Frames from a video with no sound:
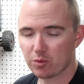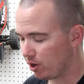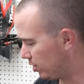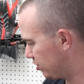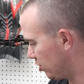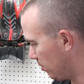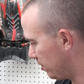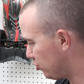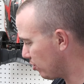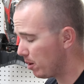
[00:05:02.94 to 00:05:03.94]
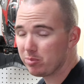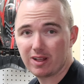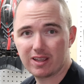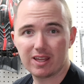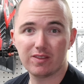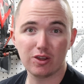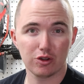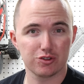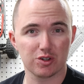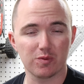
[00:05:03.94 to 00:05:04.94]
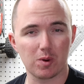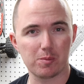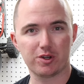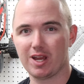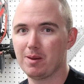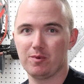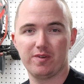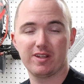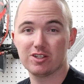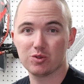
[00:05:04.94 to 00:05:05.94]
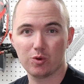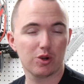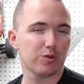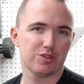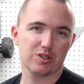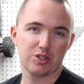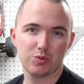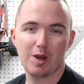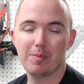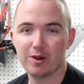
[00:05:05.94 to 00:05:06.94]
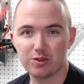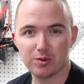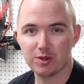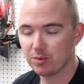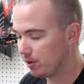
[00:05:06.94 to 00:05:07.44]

work, so I'm gonna try plugging in the old servo one more time. If it doesn't work, we're just gonna swap out to a new